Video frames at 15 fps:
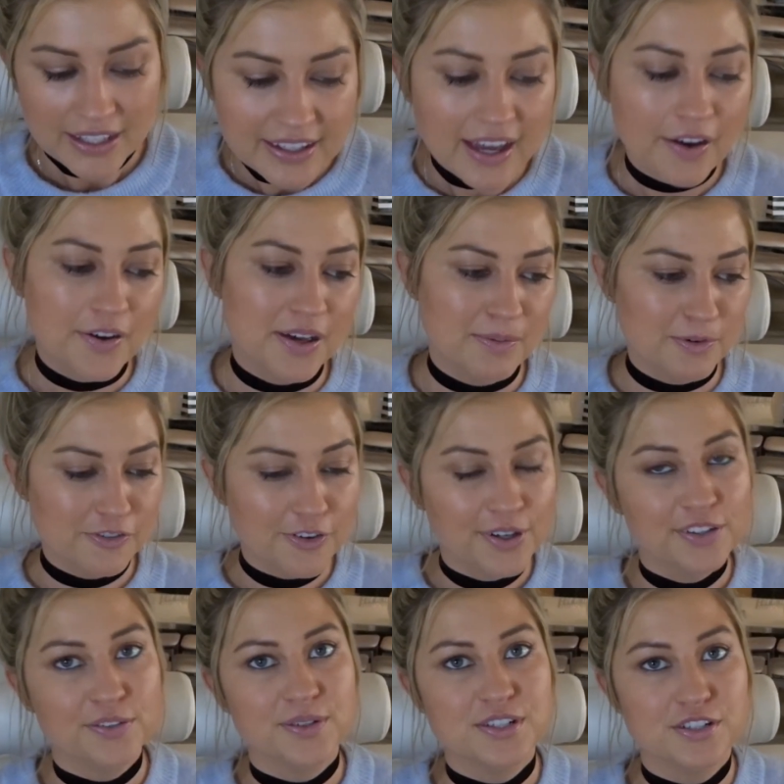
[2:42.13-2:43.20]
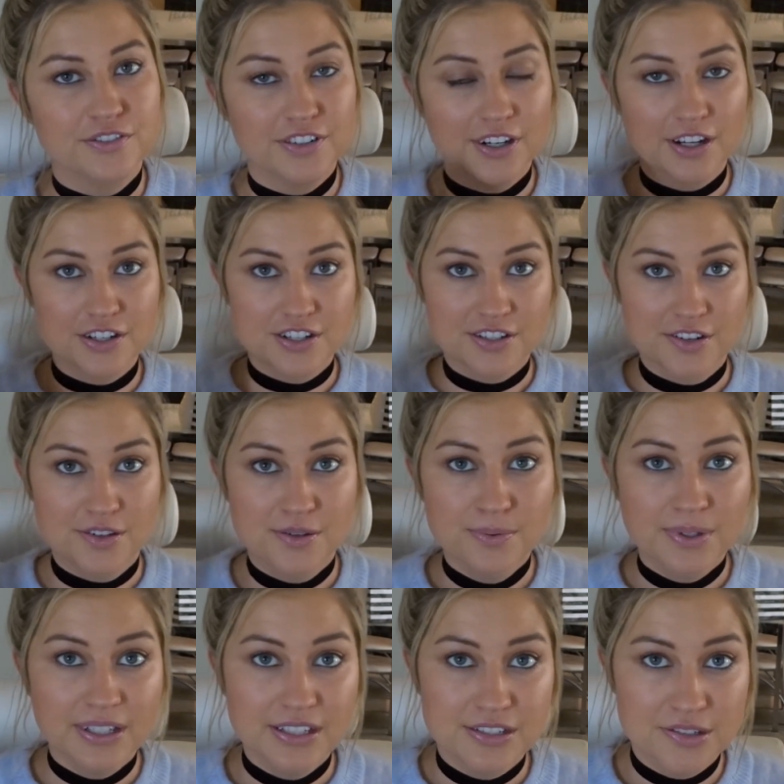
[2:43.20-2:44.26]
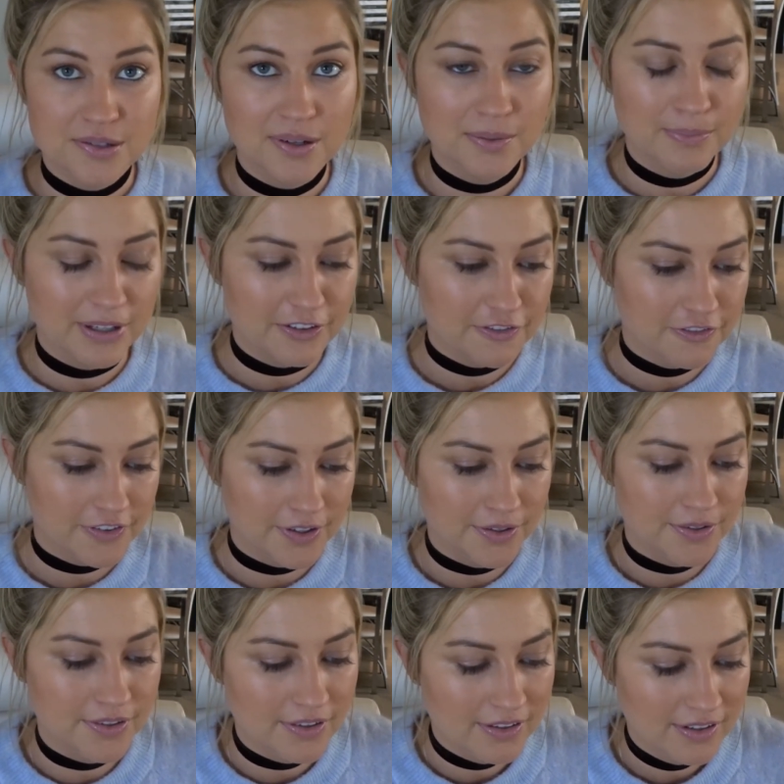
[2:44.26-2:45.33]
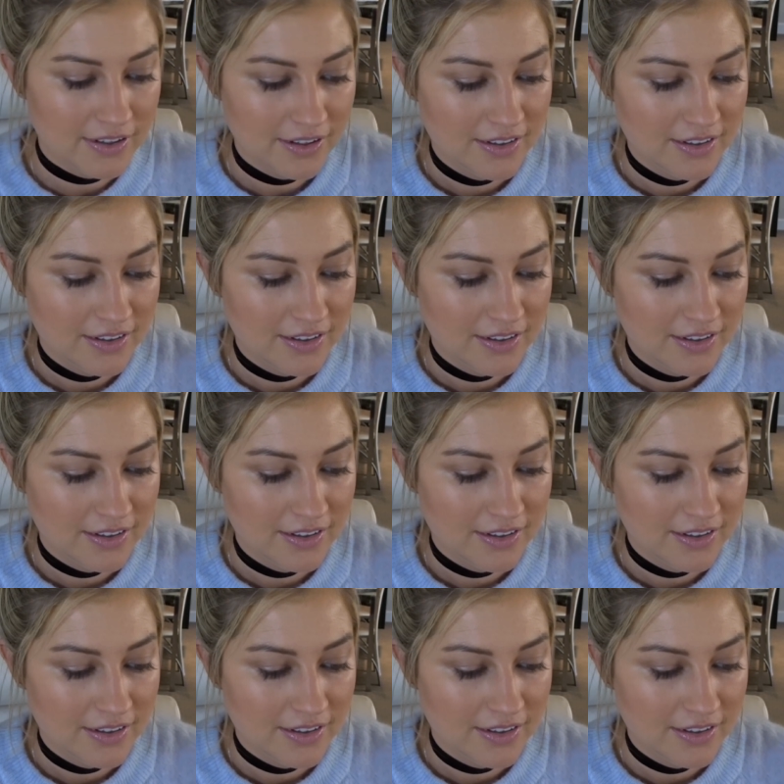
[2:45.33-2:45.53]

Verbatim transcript: yeah, okay, before I switch over, I'll show you what I do on my phone.